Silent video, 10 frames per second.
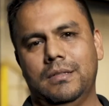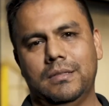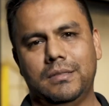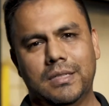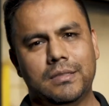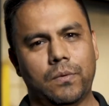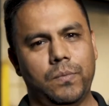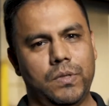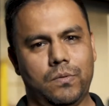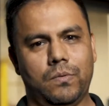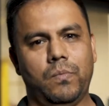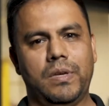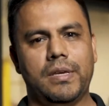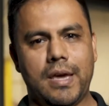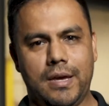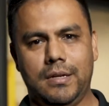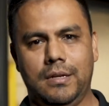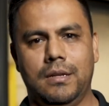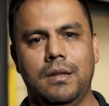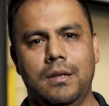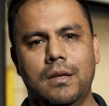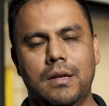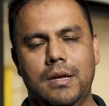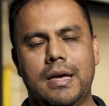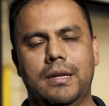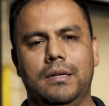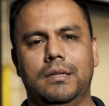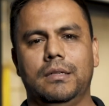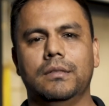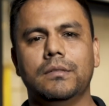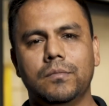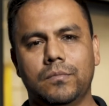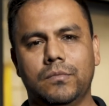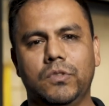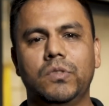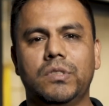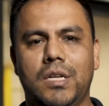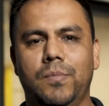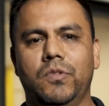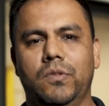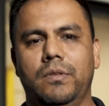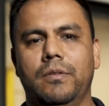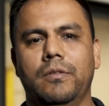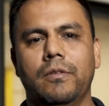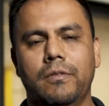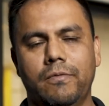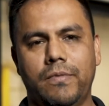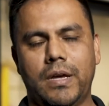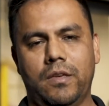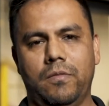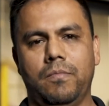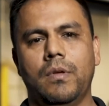say that we can't add a U-Stamp to the vacuum.